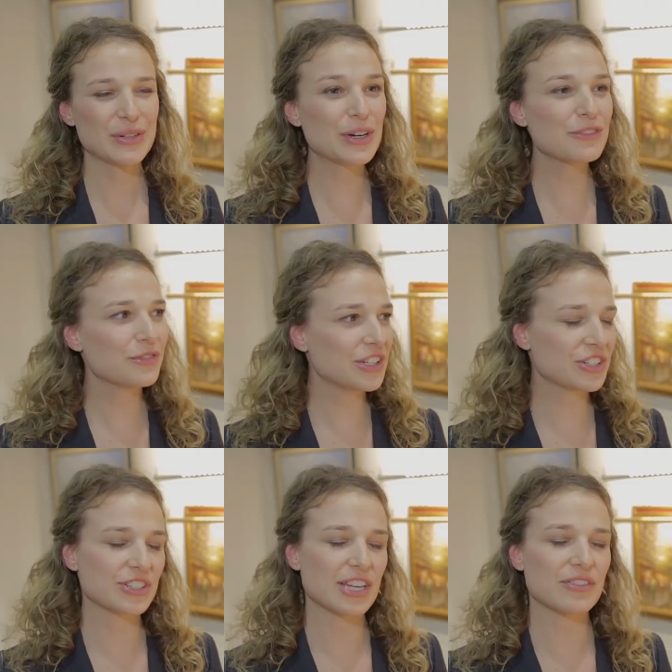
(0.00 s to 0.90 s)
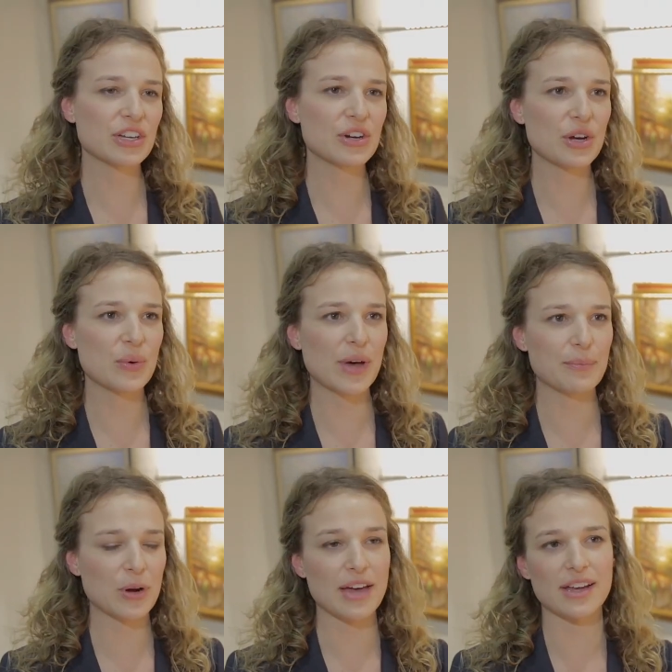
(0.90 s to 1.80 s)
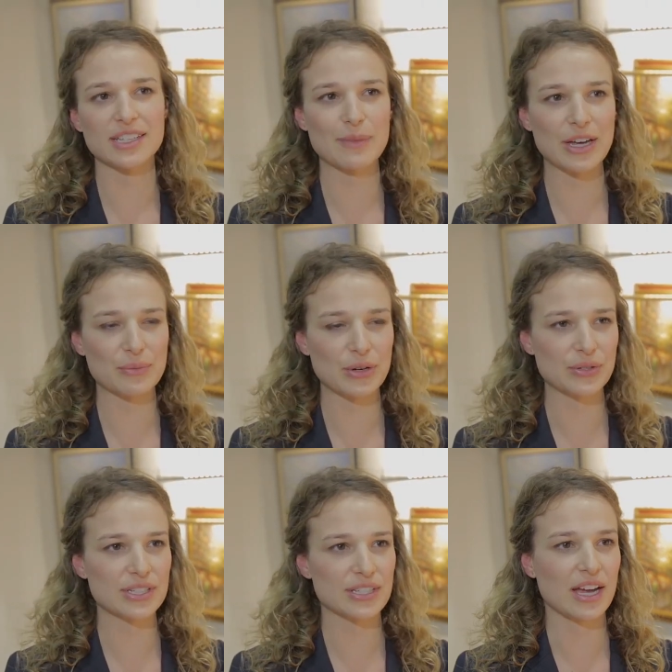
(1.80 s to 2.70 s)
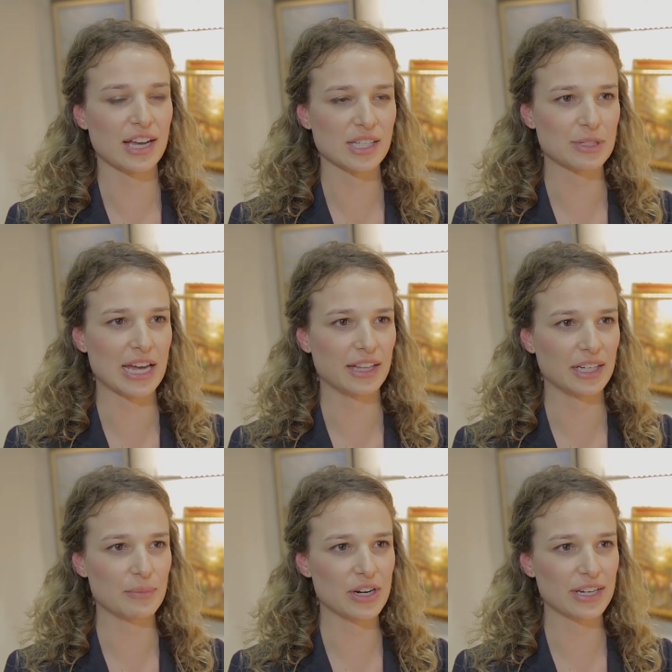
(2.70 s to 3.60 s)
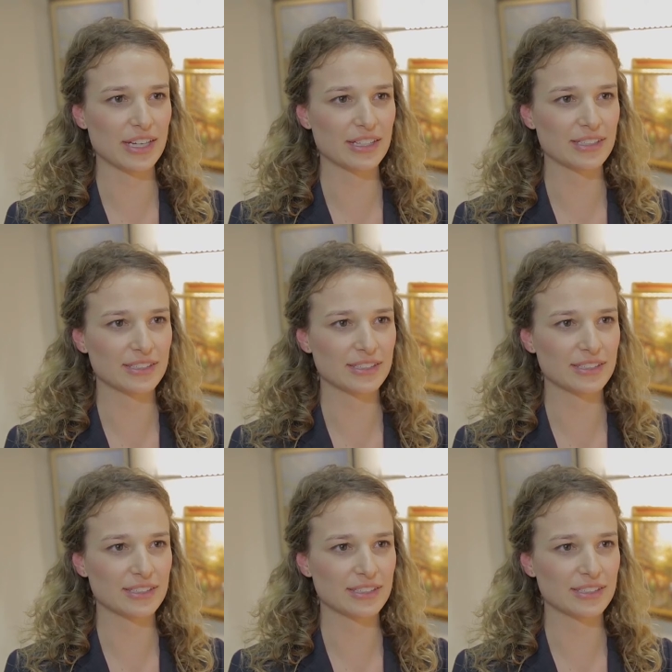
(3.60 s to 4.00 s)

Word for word: What features of the Cocoweb products matter most to the hospitality market?